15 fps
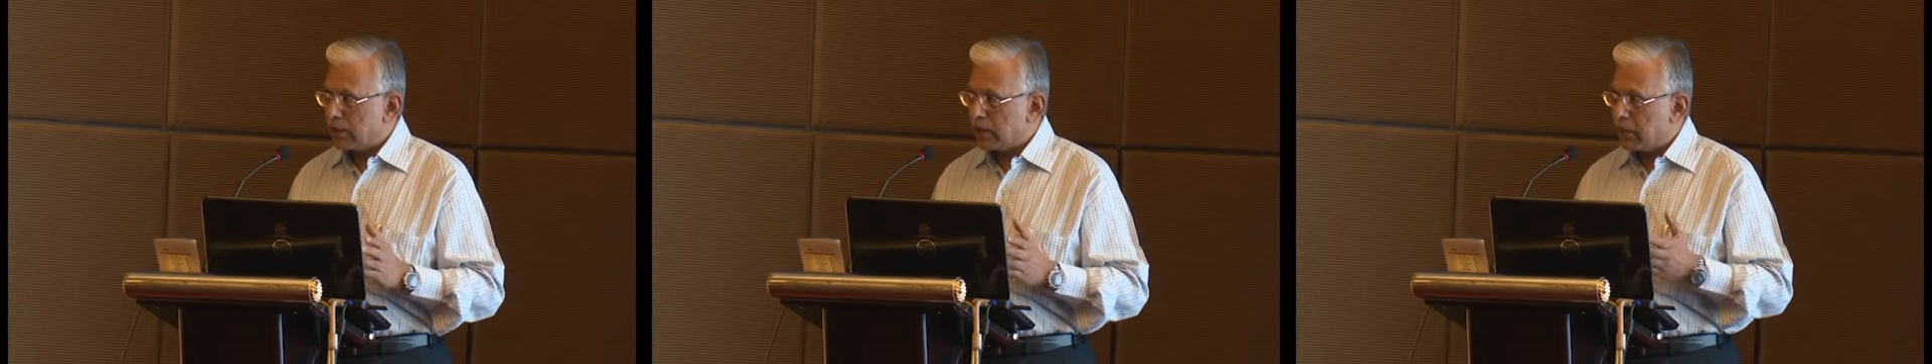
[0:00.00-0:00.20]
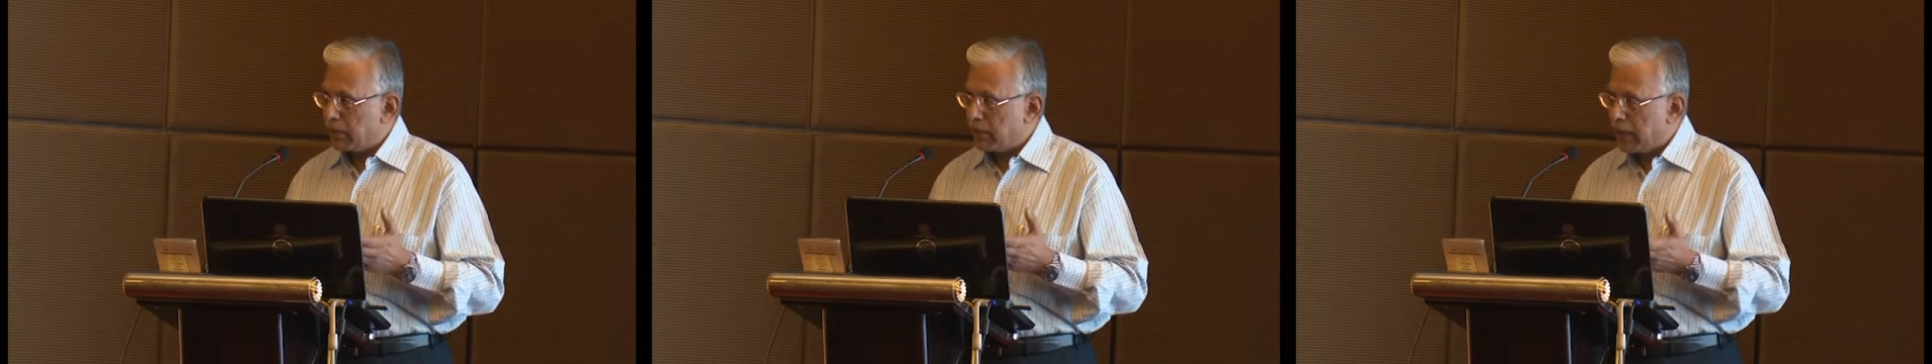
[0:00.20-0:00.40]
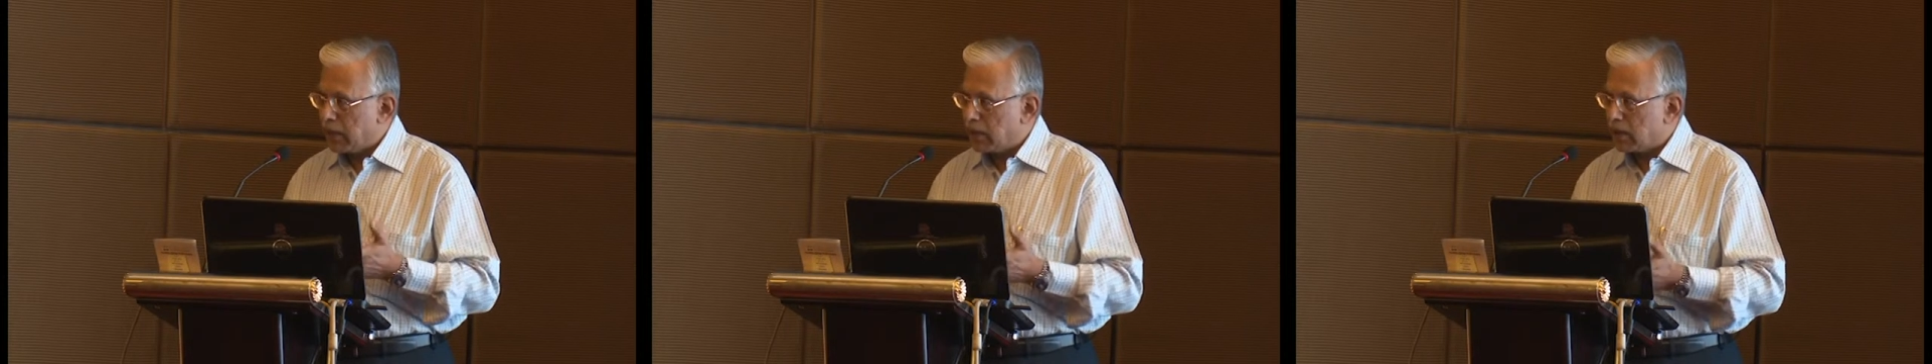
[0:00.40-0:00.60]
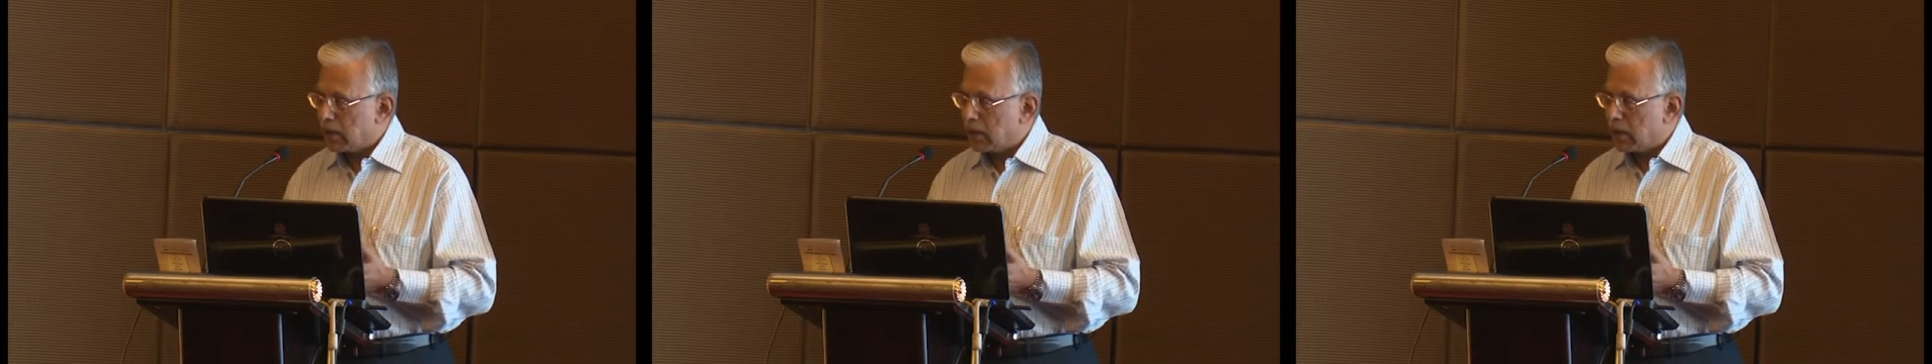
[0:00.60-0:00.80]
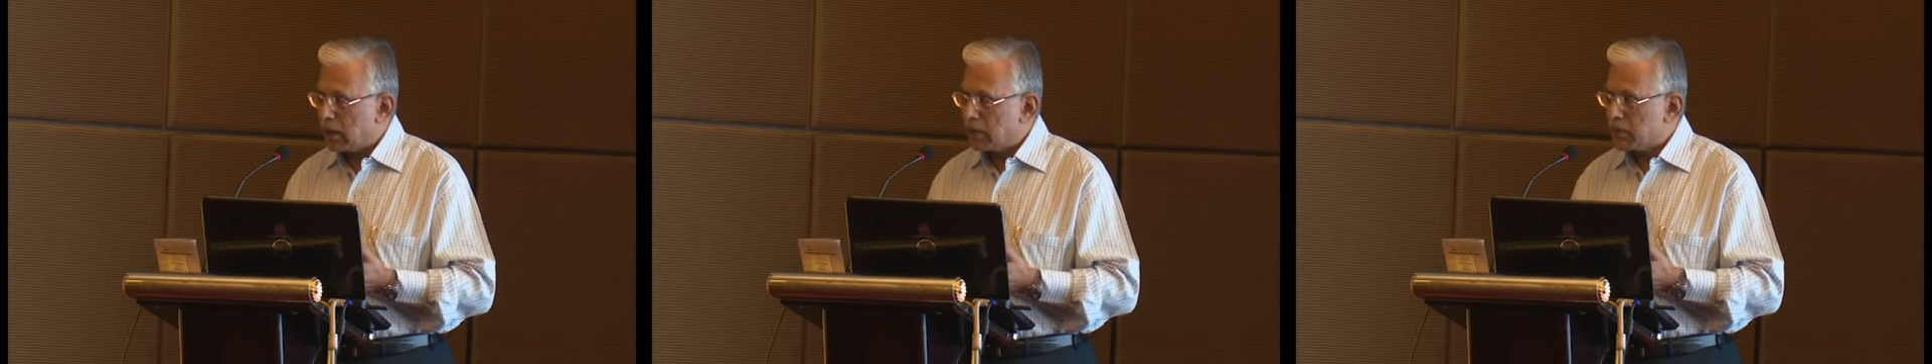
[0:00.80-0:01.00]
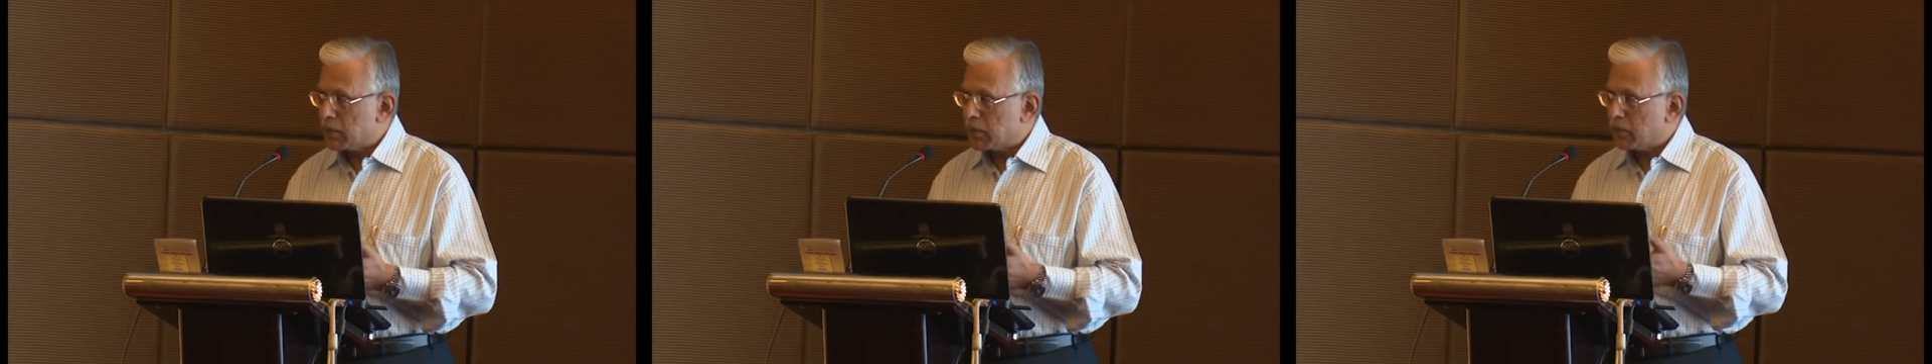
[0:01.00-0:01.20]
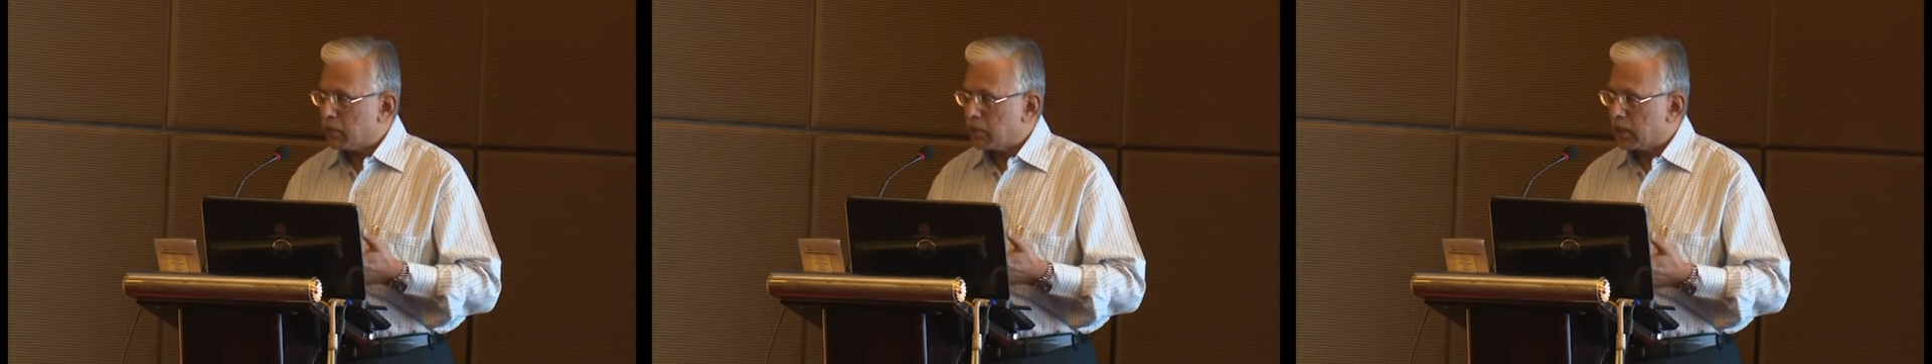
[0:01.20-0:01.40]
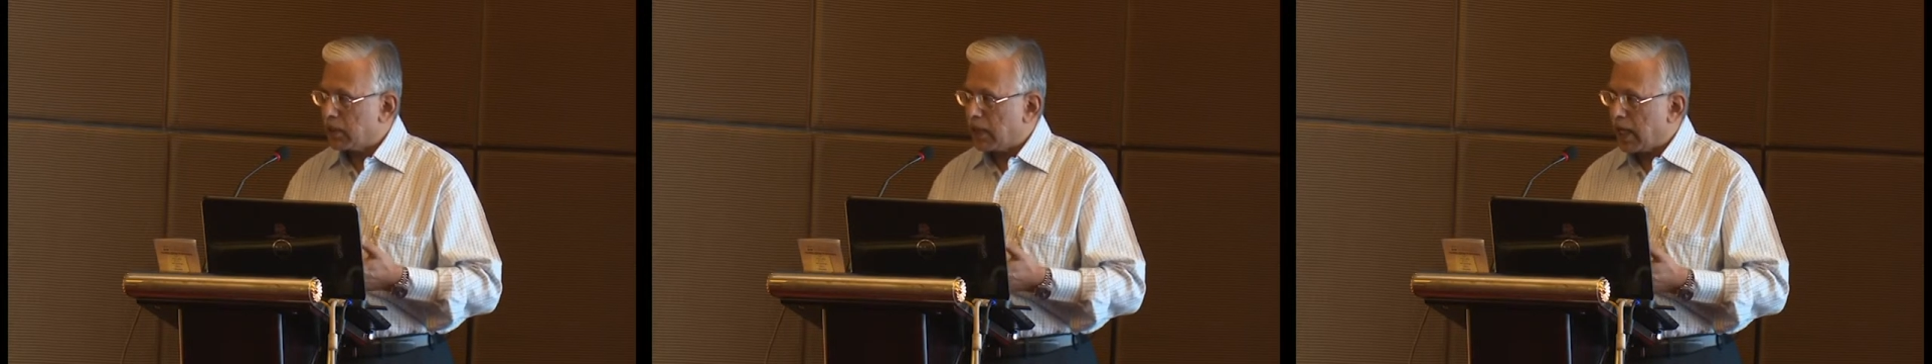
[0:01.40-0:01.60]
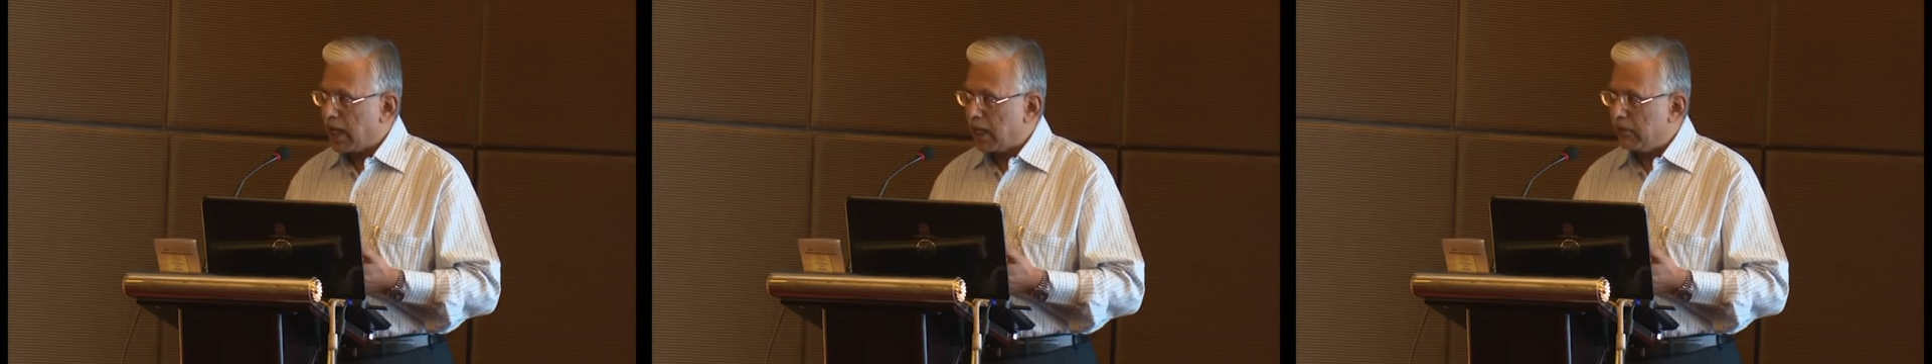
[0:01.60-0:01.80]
when the patient comes to put an